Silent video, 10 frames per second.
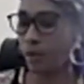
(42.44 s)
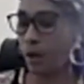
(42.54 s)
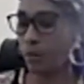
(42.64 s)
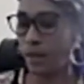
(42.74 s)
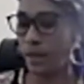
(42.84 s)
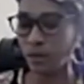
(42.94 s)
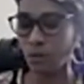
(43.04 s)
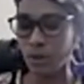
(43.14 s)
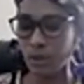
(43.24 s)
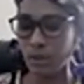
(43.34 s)
I would like
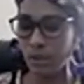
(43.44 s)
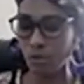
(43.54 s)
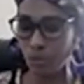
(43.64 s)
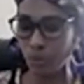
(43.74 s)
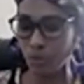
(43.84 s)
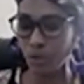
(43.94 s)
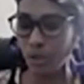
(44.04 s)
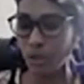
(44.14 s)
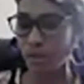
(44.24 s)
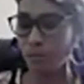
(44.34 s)
to take this
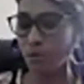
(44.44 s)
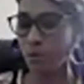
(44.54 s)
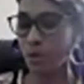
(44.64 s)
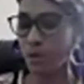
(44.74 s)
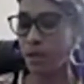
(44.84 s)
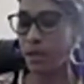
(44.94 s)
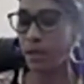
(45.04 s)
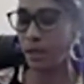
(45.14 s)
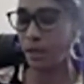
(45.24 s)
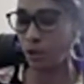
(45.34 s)
opportunity to
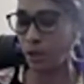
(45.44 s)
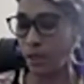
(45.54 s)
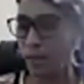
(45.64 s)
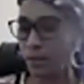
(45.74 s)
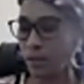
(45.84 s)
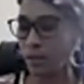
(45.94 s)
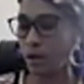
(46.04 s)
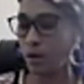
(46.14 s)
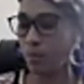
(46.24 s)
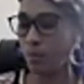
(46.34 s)
greatly acknowledge
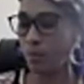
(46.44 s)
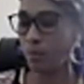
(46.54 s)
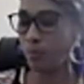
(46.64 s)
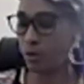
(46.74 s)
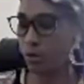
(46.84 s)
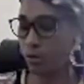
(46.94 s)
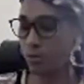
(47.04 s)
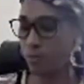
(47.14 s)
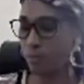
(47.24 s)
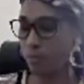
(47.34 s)
our
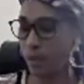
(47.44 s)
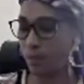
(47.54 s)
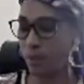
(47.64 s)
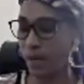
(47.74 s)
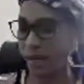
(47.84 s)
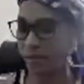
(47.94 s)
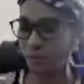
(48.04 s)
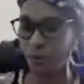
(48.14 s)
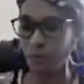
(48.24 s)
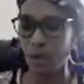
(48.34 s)
precious
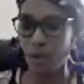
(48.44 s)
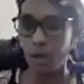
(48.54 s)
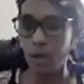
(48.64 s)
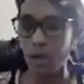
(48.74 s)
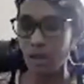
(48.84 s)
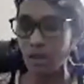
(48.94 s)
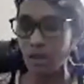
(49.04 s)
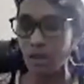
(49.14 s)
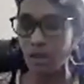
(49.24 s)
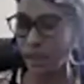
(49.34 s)
platform and this
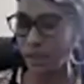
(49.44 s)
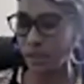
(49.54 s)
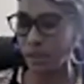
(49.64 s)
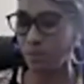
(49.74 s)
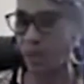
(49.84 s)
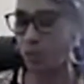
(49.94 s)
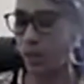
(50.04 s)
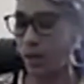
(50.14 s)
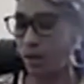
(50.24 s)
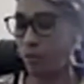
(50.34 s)
valued partnership that
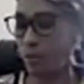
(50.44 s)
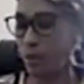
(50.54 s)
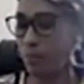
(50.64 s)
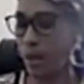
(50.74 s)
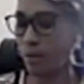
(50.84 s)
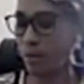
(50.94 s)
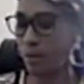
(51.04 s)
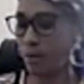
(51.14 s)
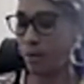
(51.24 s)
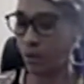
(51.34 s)
we have with Merck
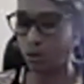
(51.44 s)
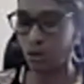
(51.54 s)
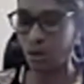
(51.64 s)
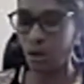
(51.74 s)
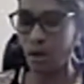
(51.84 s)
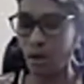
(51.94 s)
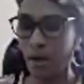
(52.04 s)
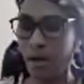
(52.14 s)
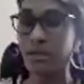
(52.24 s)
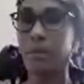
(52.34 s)
Foundation
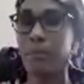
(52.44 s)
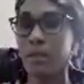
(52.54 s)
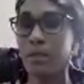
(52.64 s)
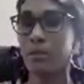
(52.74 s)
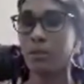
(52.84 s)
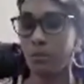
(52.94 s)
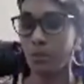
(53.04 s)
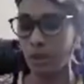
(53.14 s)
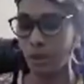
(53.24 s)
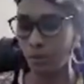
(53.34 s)
as ambassadors
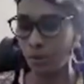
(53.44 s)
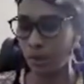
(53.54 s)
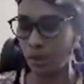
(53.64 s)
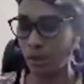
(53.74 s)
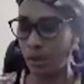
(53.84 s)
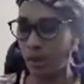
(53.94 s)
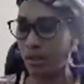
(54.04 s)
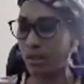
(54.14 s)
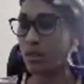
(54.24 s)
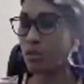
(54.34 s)
more than a mother
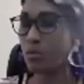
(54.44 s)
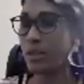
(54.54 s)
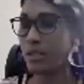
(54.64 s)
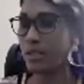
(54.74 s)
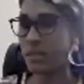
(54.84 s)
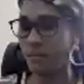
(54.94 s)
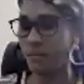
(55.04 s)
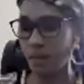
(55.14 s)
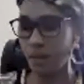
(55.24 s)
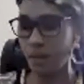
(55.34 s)
since
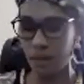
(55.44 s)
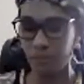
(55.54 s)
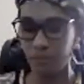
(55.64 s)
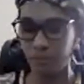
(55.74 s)
2017.